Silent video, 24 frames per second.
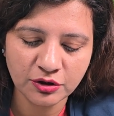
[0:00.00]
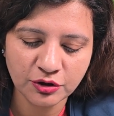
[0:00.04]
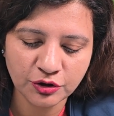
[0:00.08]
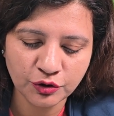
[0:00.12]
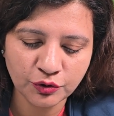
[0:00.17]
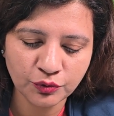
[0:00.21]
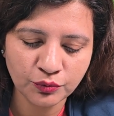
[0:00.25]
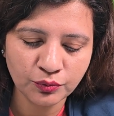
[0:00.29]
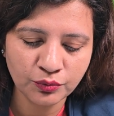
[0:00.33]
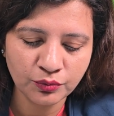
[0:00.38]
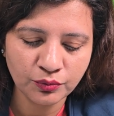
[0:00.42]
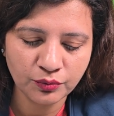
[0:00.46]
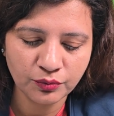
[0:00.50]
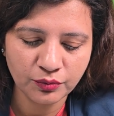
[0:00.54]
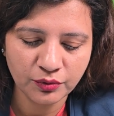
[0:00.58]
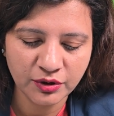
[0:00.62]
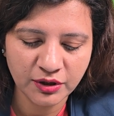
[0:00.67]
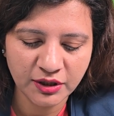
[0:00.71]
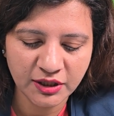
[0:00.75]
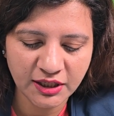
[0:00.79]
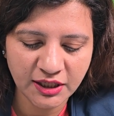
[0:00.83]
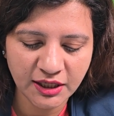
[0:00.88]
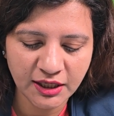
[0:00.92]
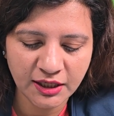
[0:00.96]
The two
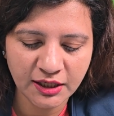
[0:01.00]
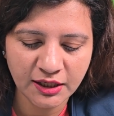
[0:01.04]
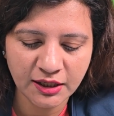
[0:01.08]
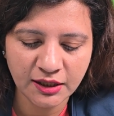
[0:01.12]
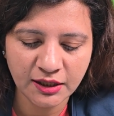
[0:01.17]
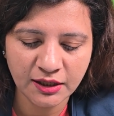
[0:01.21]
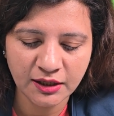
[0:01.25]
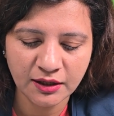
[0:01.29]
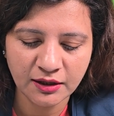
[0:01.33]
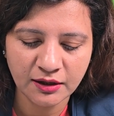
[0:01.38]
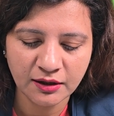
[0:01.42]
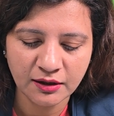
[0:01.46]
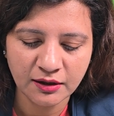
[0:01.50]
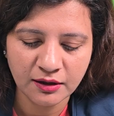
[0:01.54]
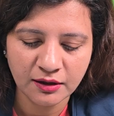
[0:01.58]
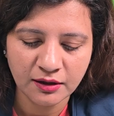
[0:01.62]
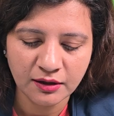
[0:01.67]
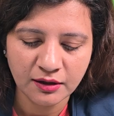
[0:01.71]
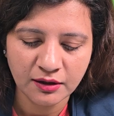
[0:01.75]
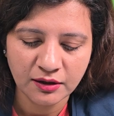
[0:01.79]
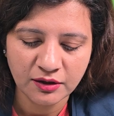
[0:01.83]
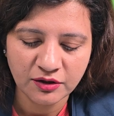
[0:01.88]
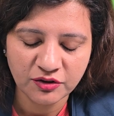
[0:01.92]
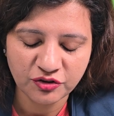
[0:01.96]
DNA
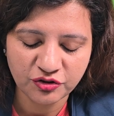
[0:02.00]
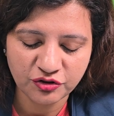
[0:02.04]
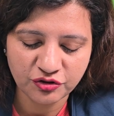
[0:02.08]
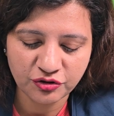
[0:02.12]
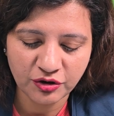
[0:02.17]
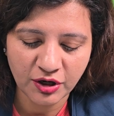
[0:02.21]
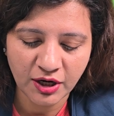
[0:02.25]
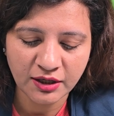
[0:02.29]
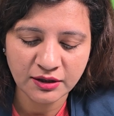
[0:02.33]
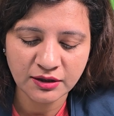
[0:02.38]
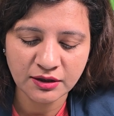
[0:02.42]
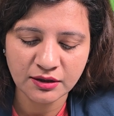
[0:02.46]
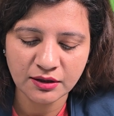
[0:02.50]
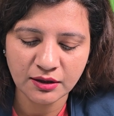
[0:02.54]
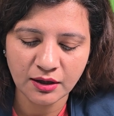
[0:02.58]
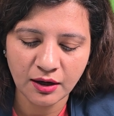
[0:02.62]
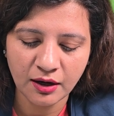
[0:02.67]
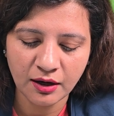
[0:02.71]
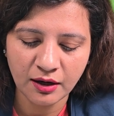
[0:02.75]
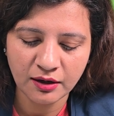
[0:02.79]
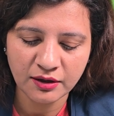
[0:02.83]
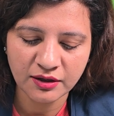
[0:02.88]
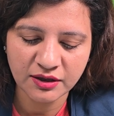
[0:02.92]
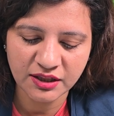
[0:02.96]
strands
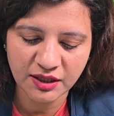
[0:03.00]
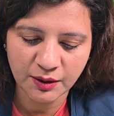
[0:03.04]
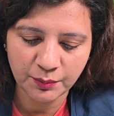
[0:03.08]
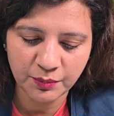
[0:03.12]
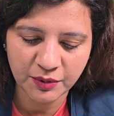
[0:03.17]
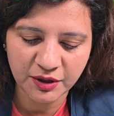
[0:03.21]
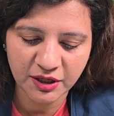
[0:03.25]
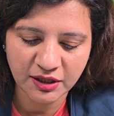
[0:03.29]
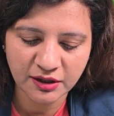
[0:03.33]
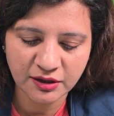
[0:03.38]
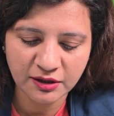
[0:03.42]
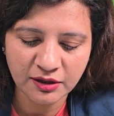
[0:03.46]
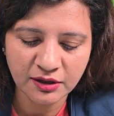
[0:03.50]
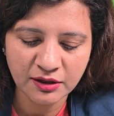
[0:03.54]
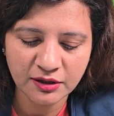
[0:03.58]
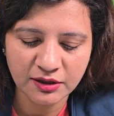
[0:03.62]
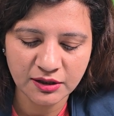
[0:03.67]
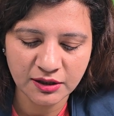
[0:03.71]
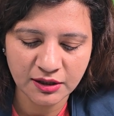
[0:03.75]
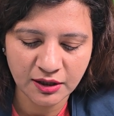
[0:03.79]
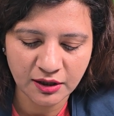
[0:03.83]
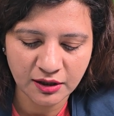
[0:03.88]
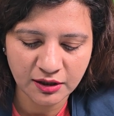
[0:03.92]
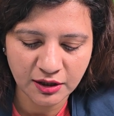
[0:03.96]
are separated.
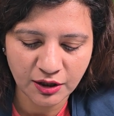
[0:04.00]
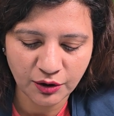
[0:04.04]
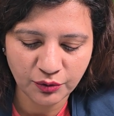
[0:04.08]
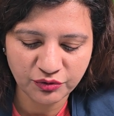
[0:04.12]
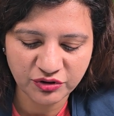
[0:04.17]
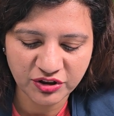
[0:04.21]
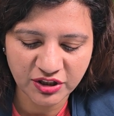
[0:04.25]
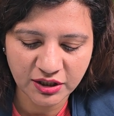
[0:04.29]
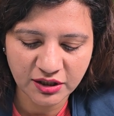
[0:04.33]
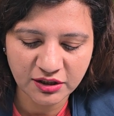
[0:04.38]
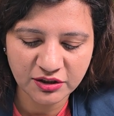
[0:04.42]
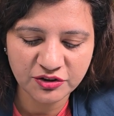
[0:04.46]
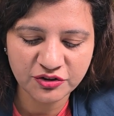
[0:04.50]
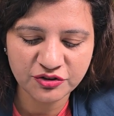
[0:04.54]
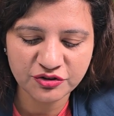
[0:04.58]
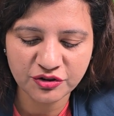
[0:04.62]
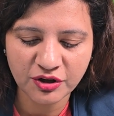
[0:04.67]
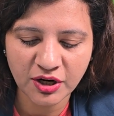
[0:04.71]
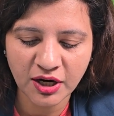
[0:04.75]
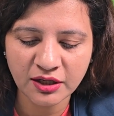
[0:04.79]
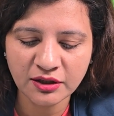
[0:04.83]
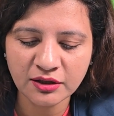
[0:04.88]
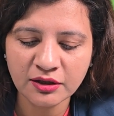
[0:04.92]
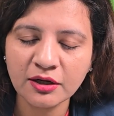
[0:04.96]
They are now single
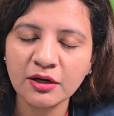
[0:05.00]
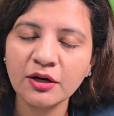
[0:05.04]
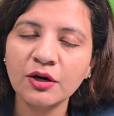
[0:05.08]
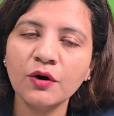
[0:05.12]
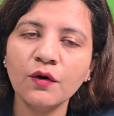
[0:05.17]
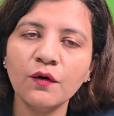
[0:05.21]
strand.